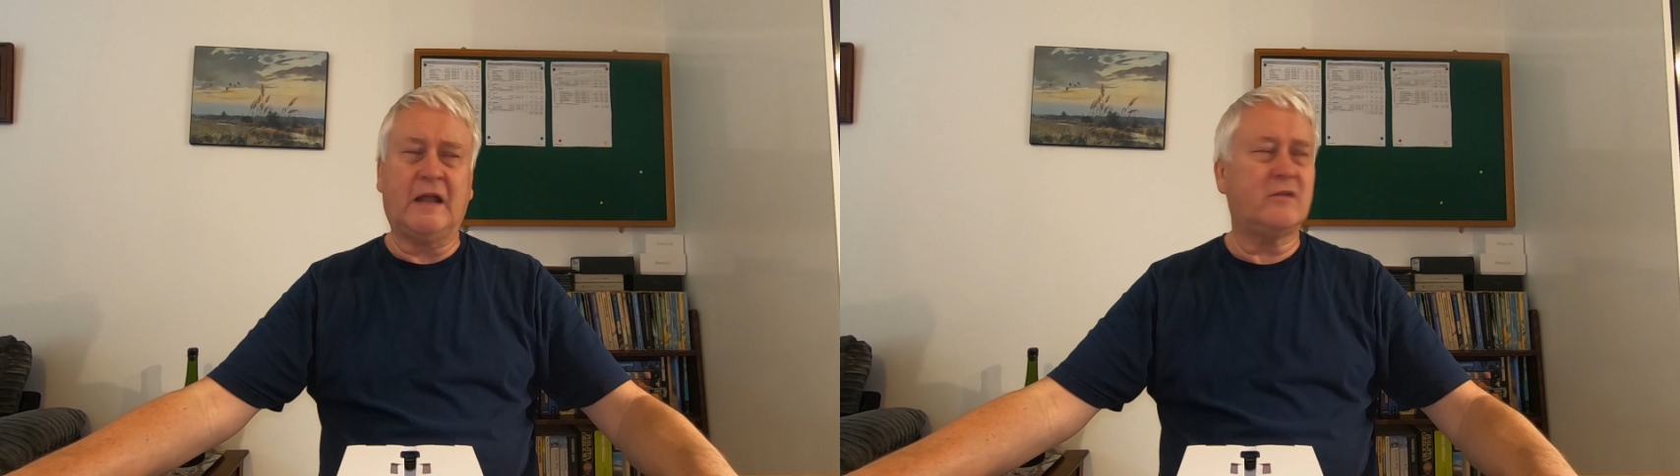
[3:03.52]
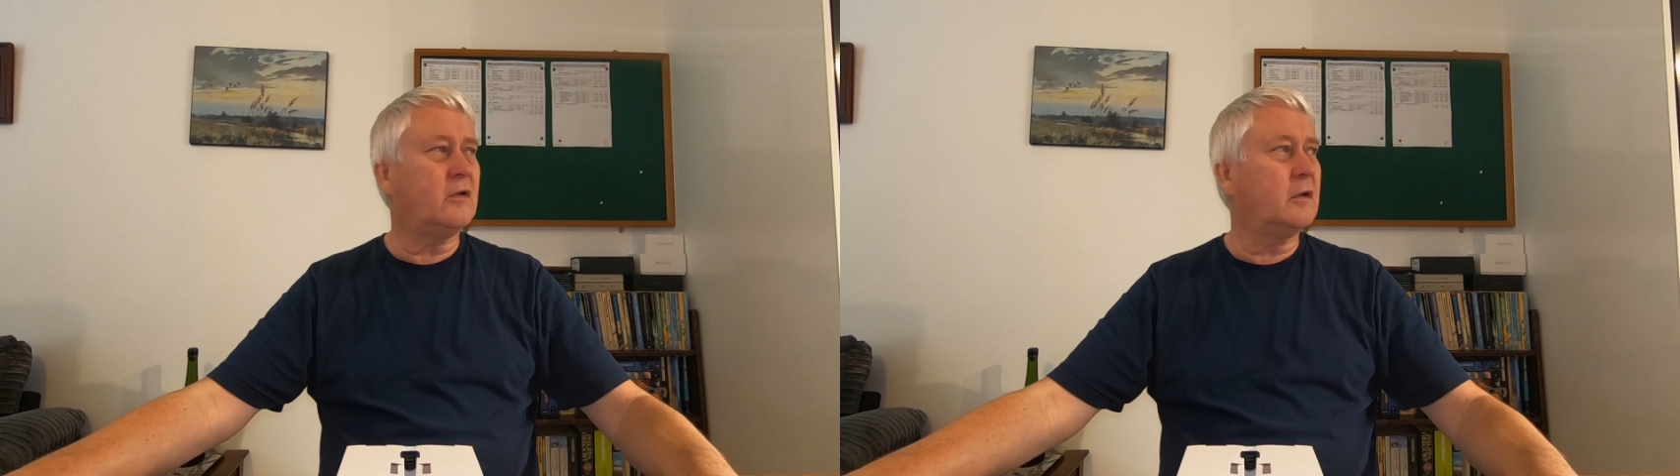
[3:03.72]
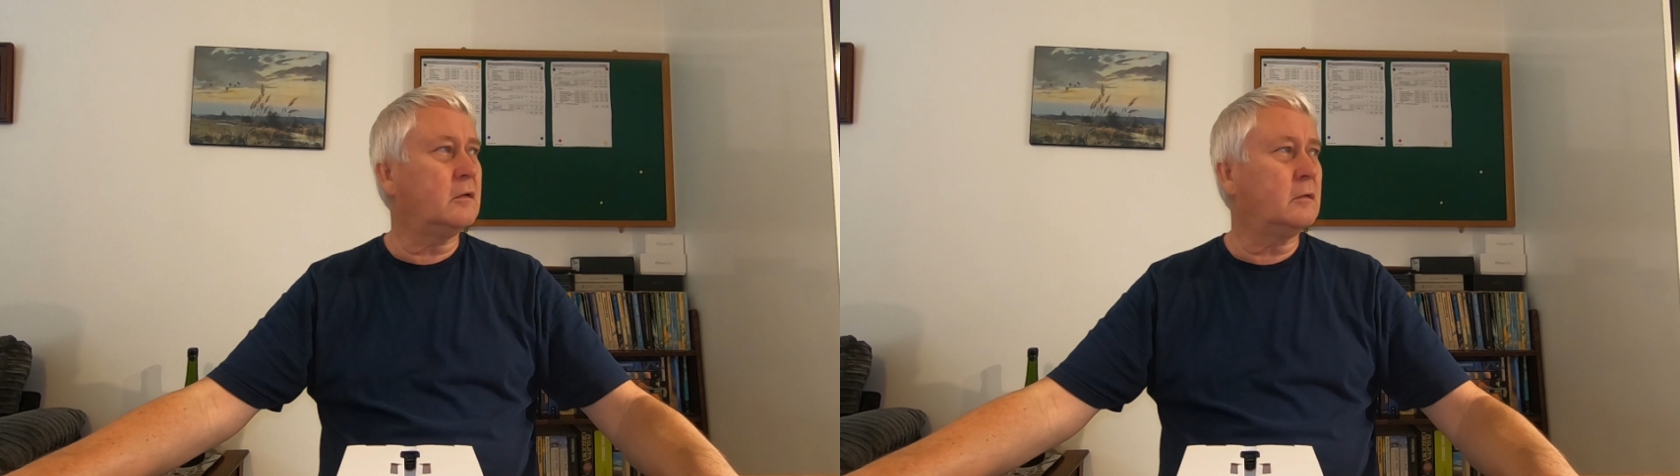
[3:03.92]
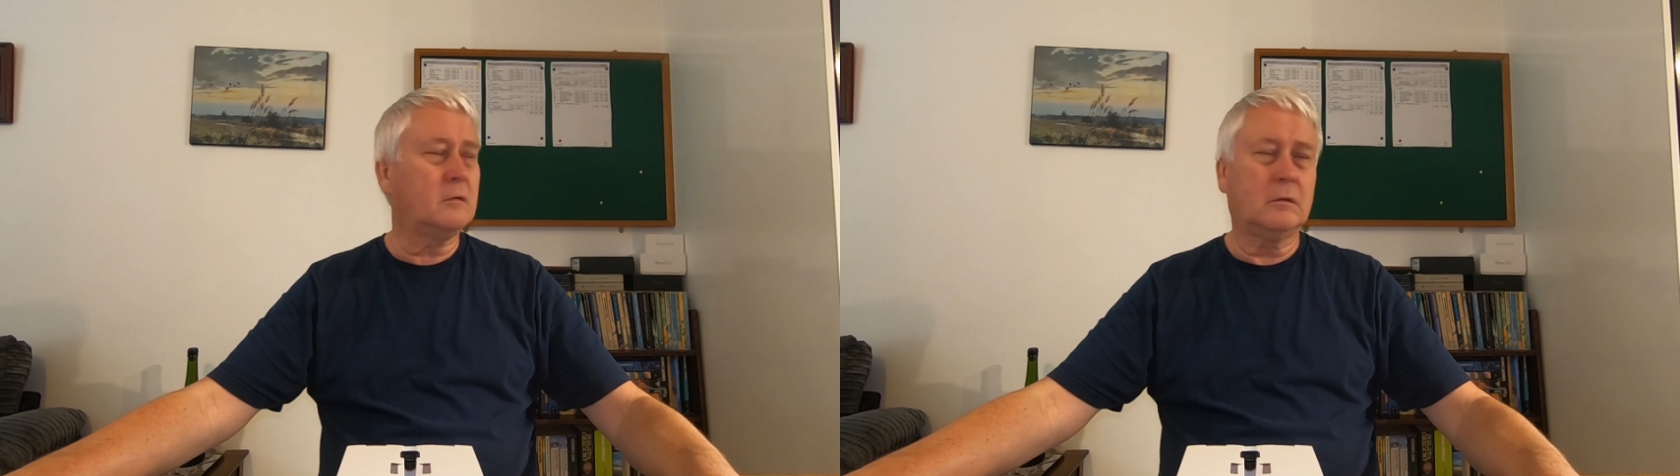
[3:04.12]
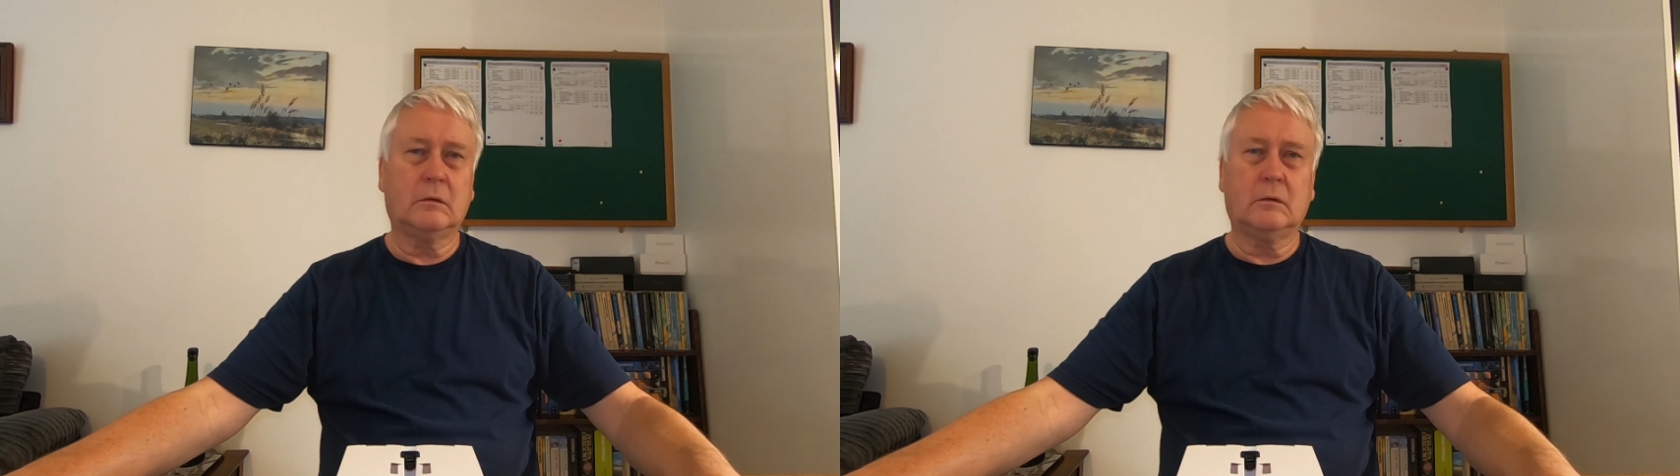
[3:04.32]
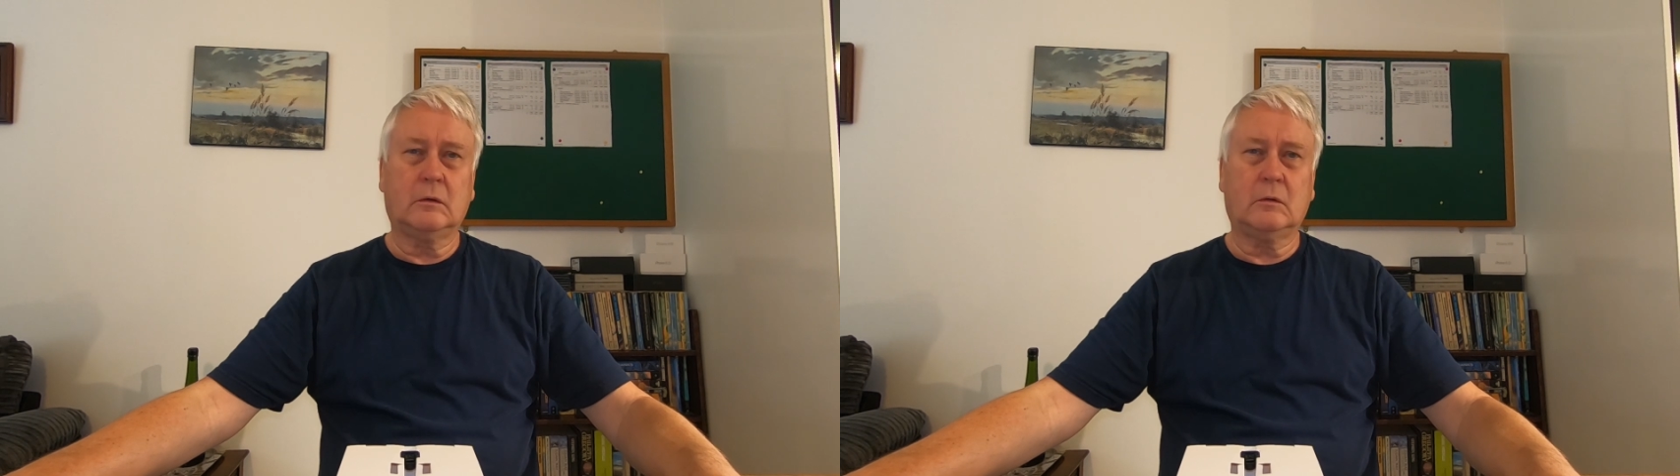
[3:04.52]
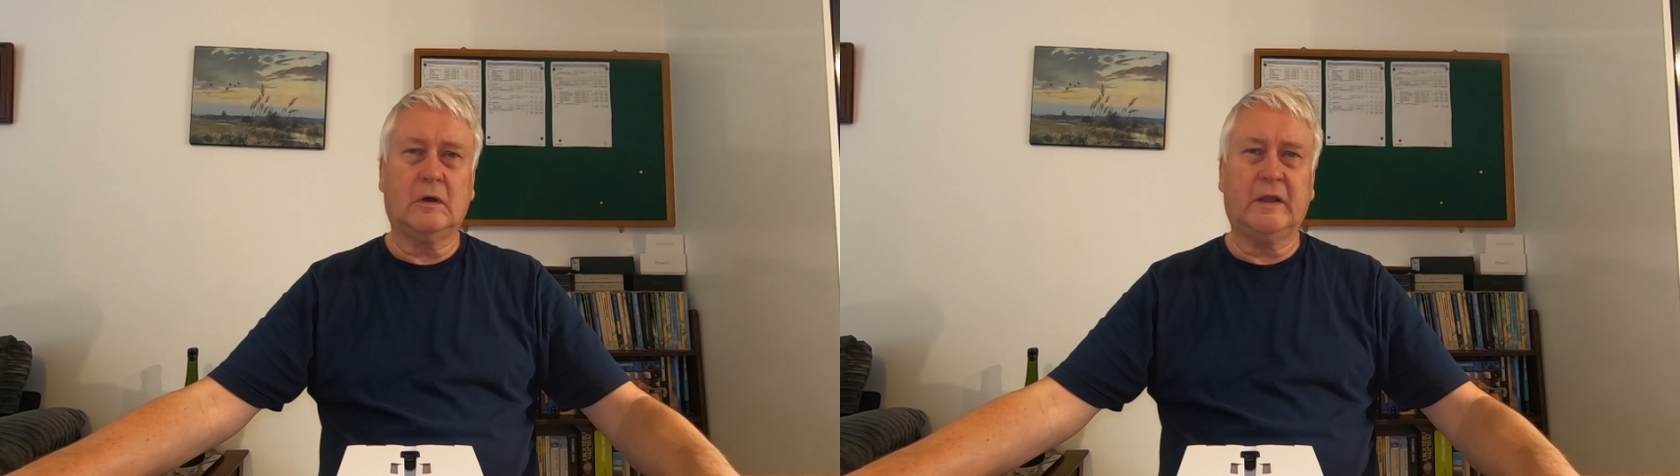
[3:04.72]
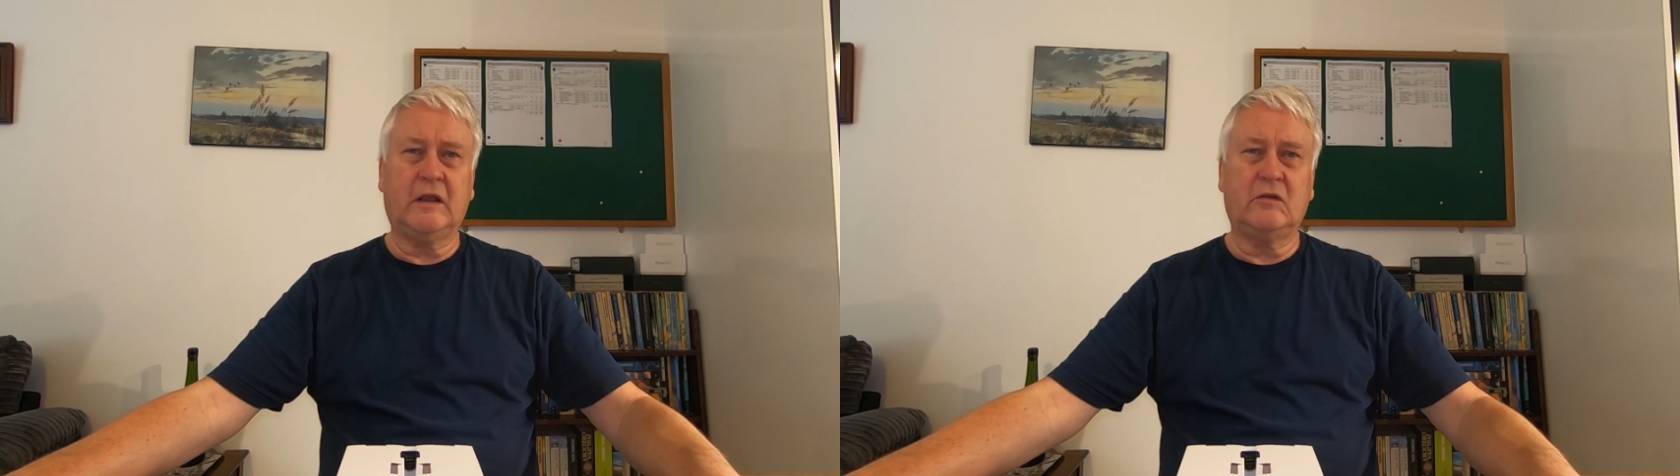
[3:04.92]
at it
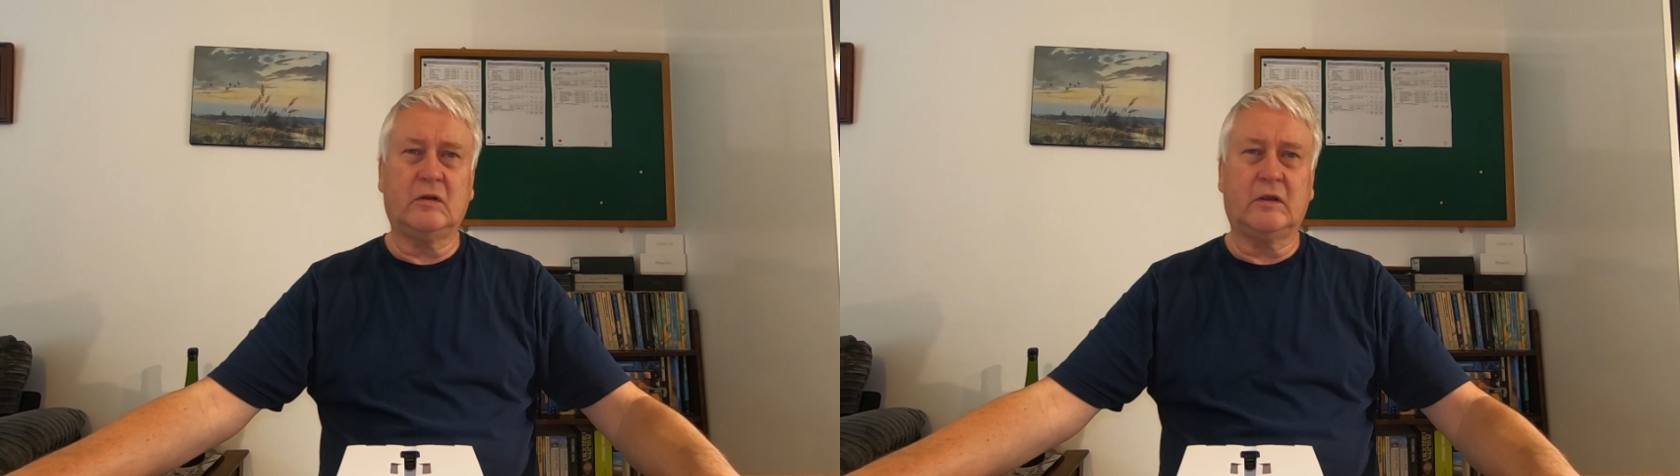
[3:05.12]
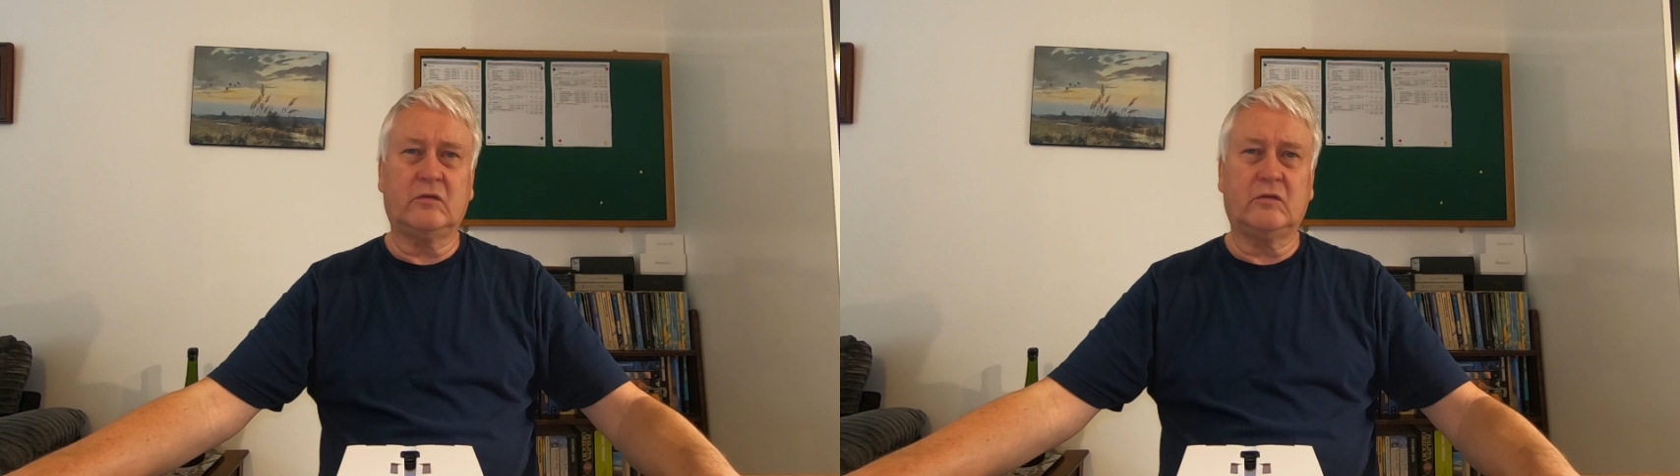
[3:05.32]
quite easily.